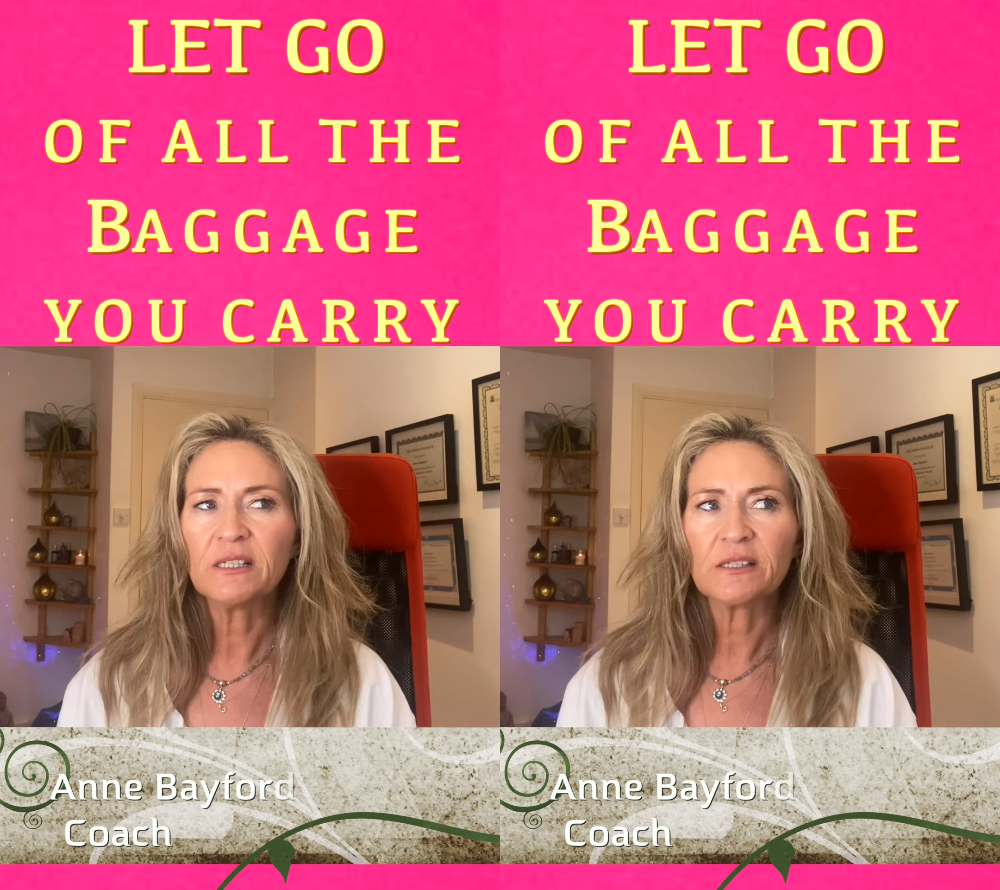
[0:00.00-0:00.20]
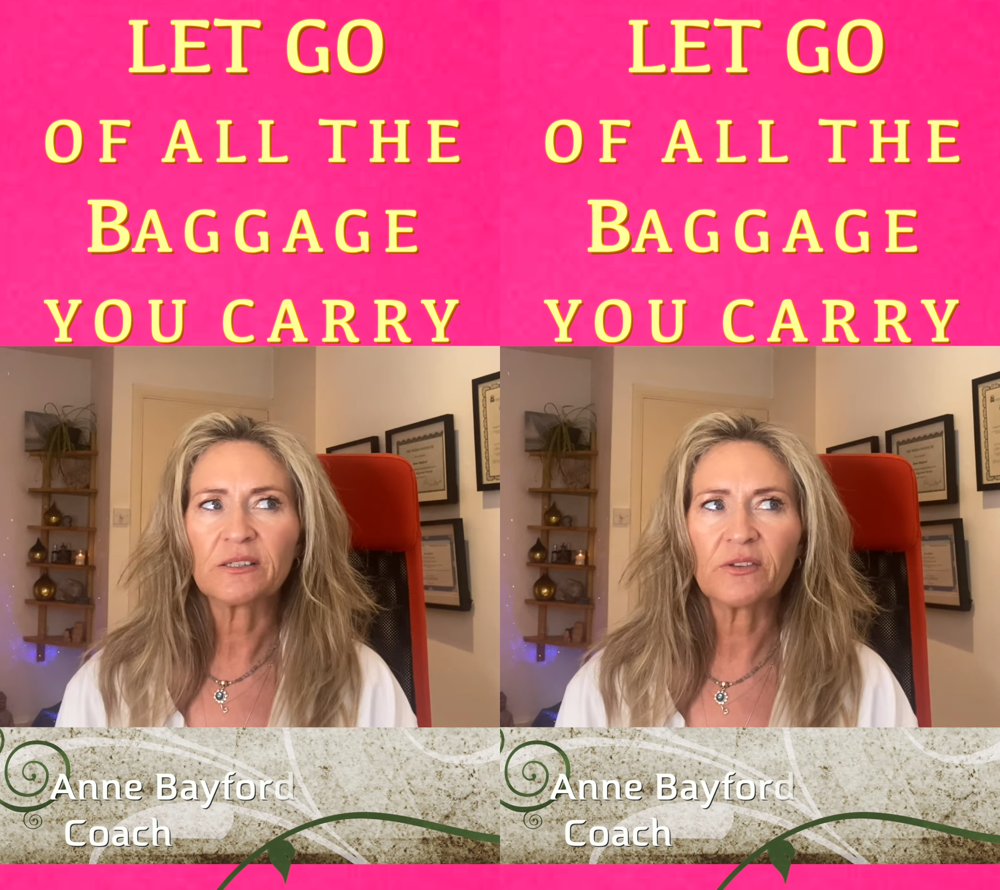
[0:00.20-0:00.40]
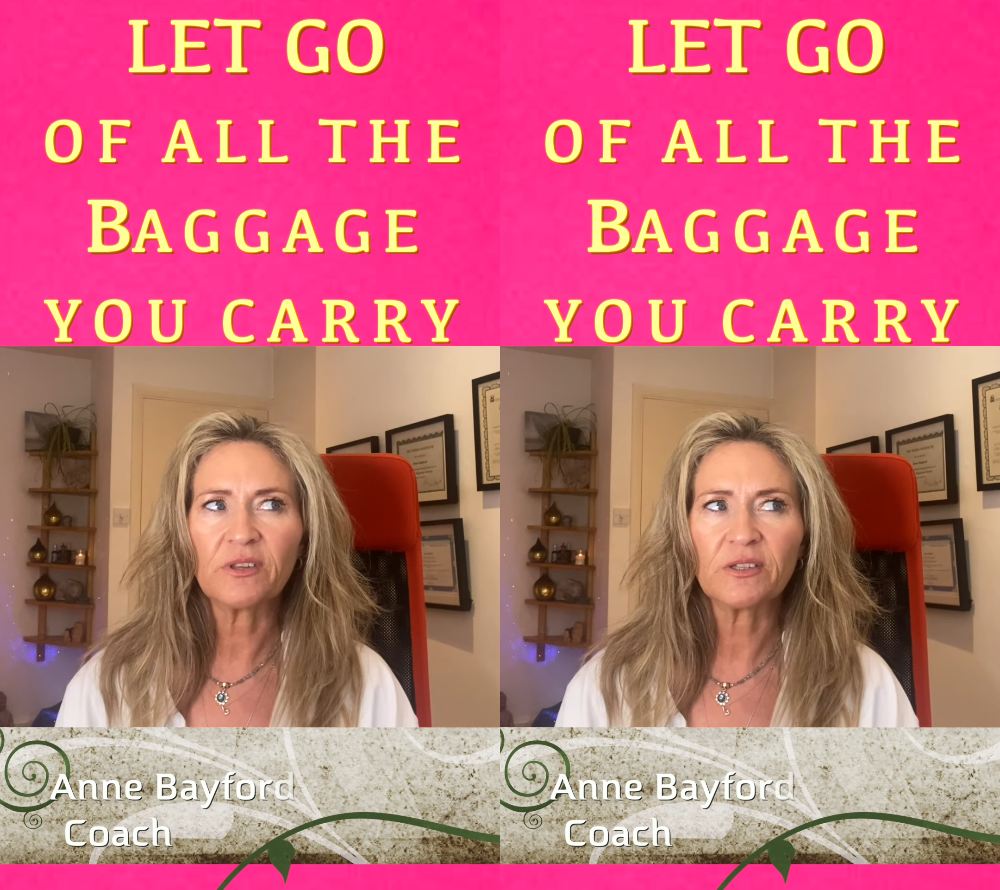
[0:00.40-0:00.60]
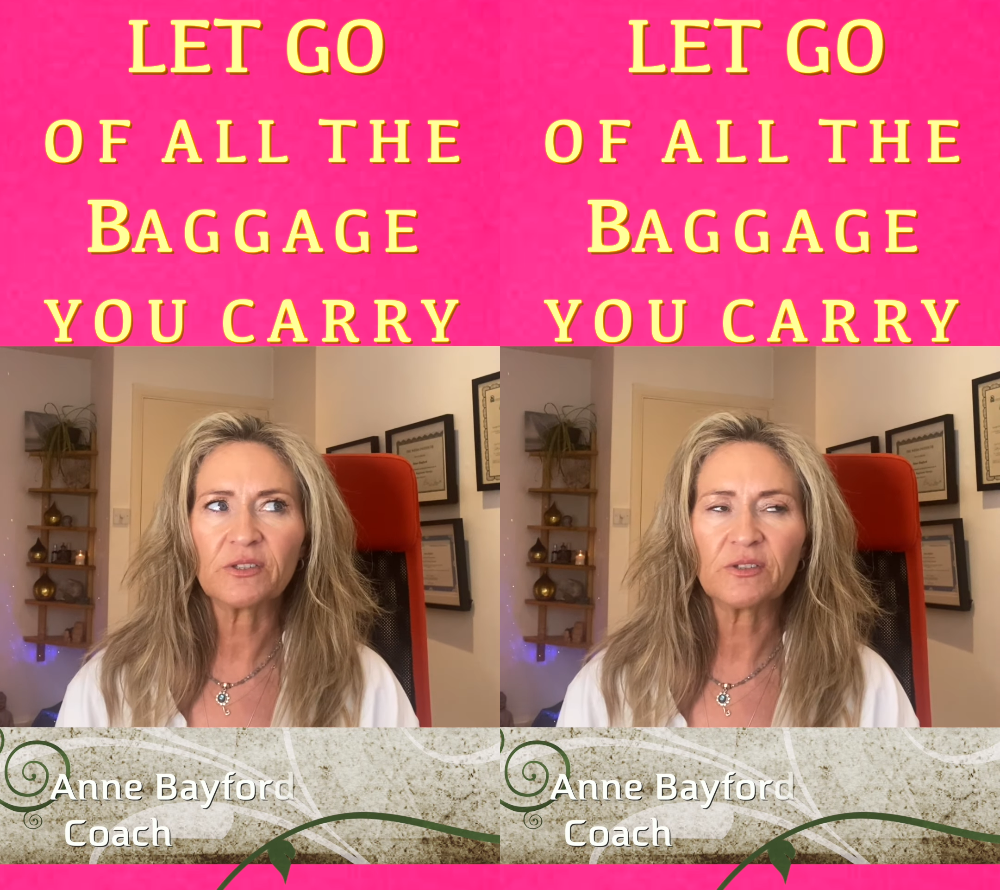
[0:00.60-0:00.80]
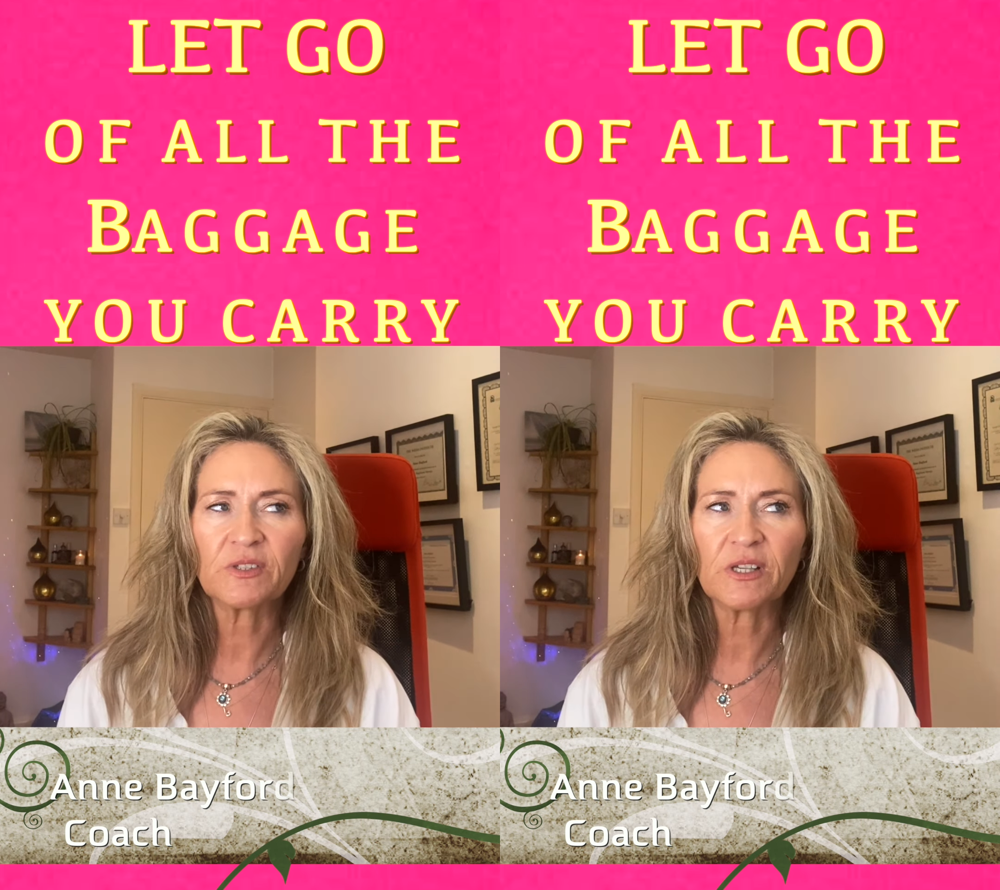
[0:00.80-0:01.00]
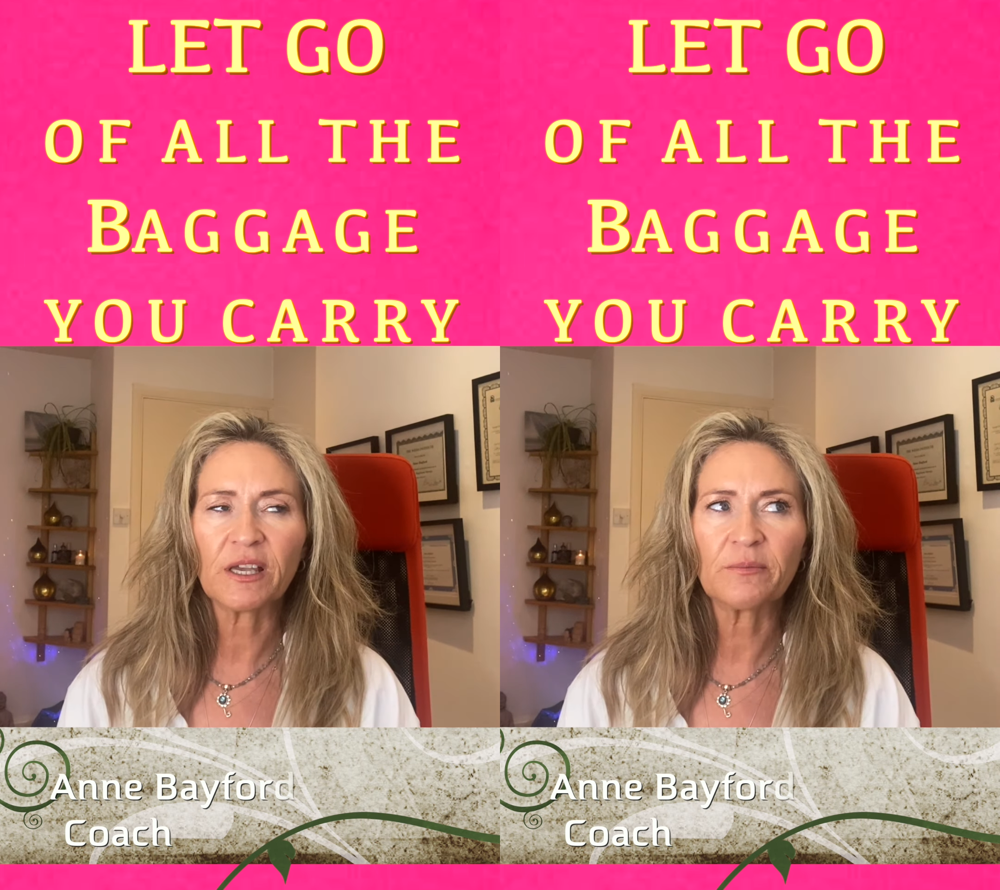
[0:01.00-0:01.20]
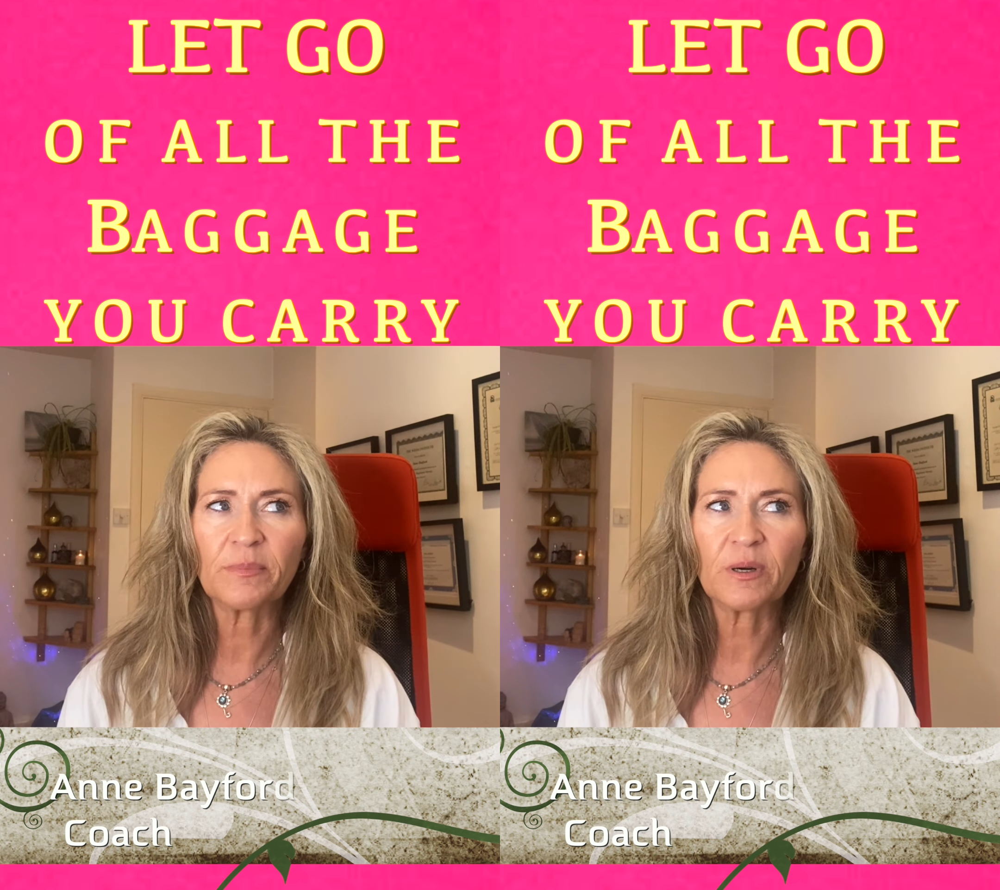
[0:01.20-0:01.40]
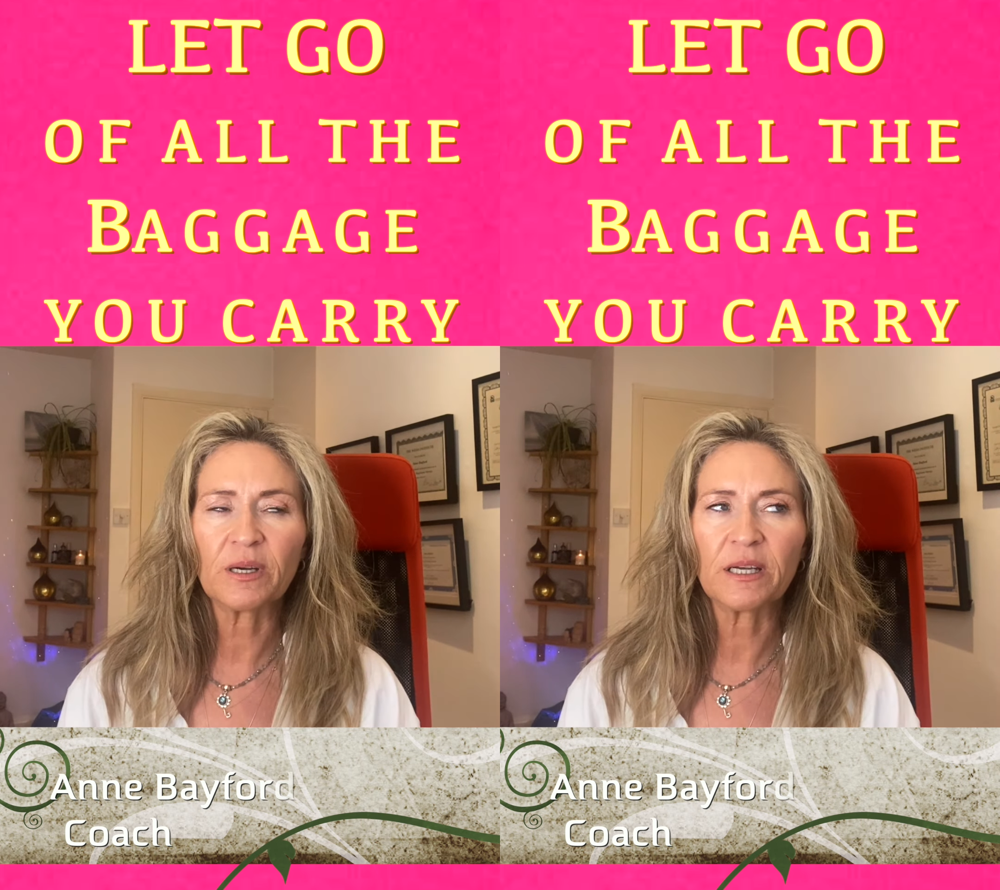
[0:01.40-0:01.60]
So they're sort of saying
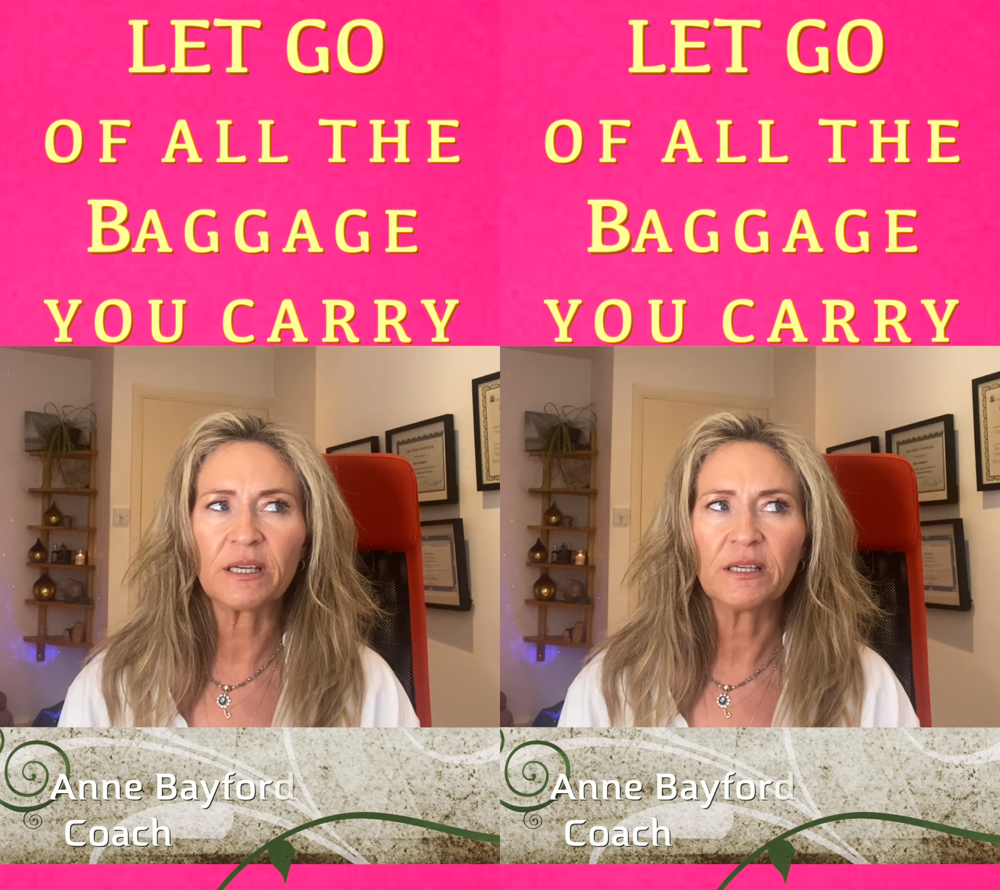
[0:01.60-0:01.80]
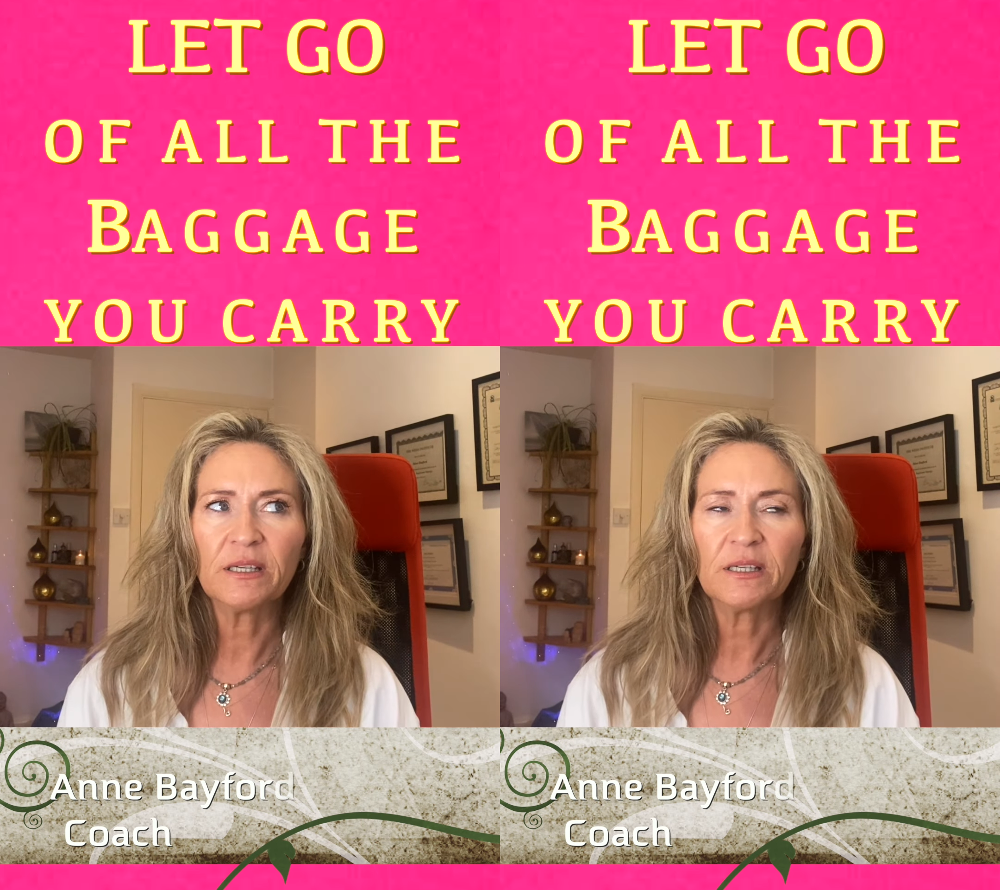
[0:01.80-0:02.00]
by